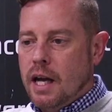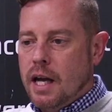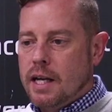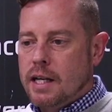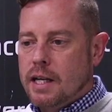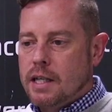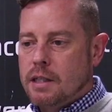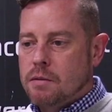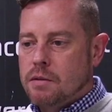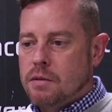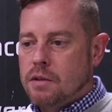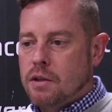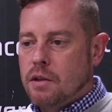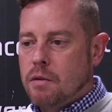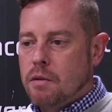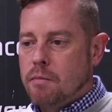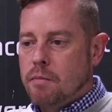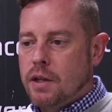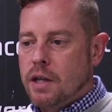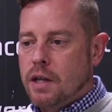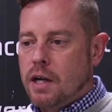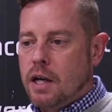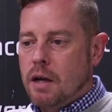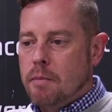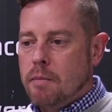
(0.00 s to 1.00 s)
8 was the
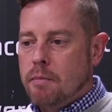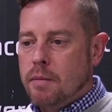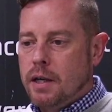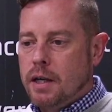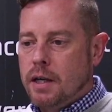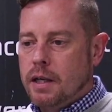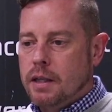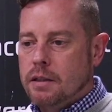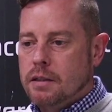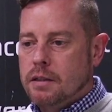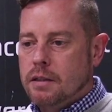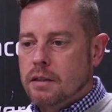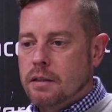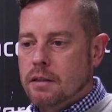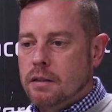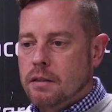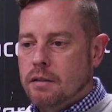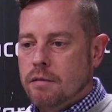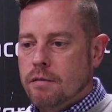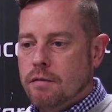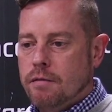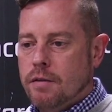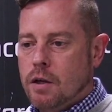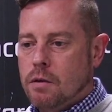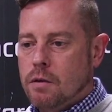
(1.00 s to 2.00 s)
number that I picked.
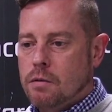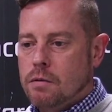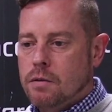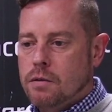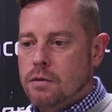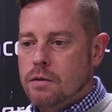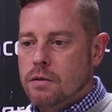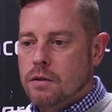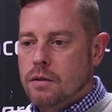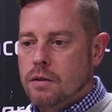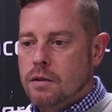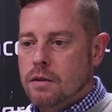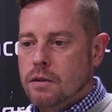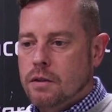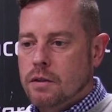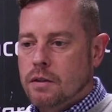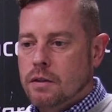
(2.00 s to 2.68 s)
False.